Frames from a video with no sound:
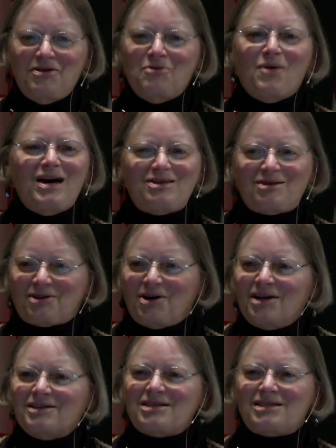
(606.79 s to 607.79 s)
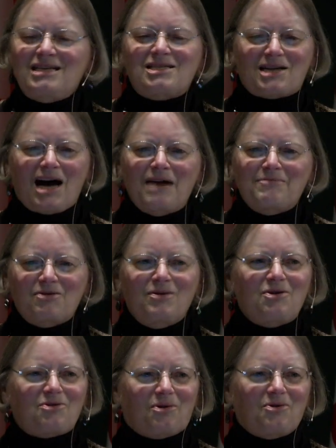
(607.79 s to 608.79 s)
you wasted all these time and
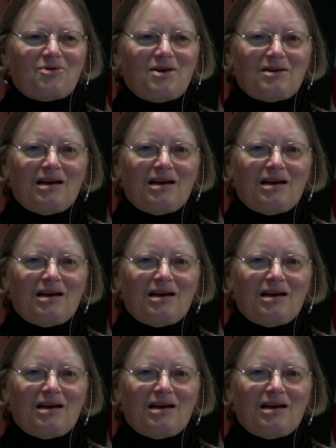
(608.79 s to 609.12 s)
resources.